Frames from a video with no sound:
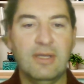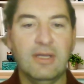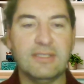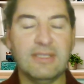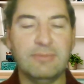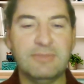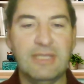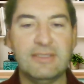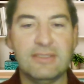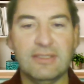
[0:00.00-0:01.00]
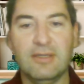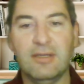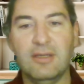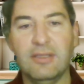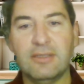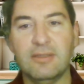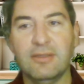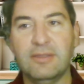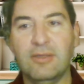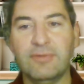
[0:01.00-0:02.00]
some data,
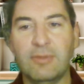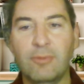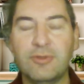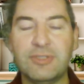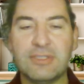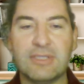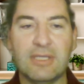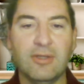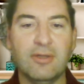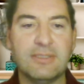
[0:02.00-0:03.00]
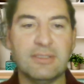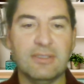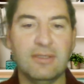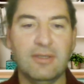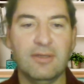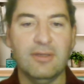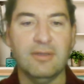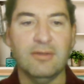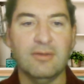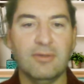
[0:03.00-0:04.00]
the ophthalmologist cannot
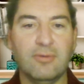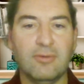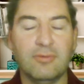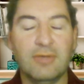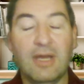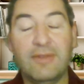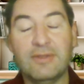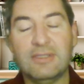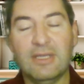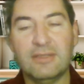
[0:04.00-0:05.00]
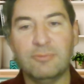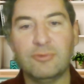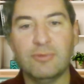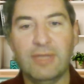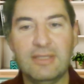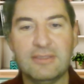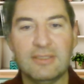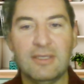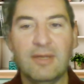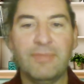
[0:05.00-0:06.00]
or either detect them too late
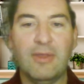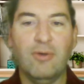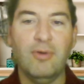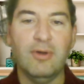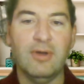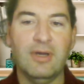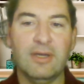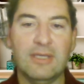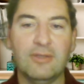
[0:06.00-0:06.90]
or cannot